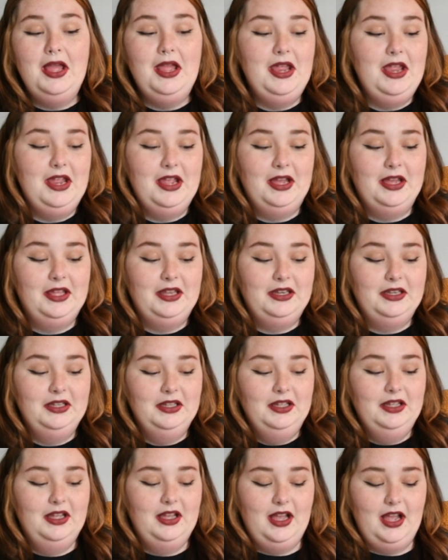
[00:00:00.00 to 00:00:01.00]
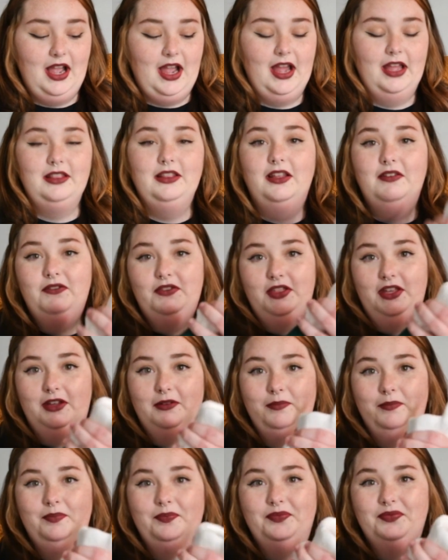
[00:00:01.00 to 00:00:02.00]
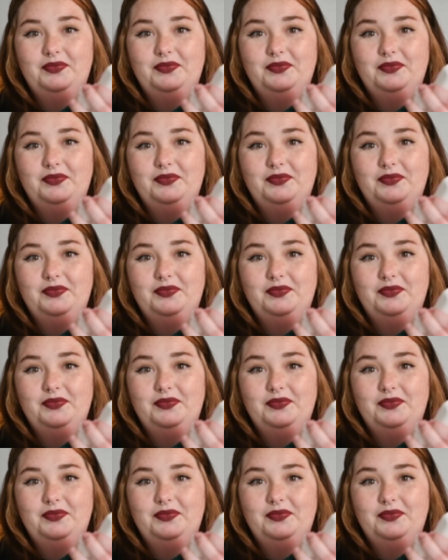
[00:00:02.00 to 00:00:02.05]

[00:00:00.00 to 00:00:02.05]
and I love them.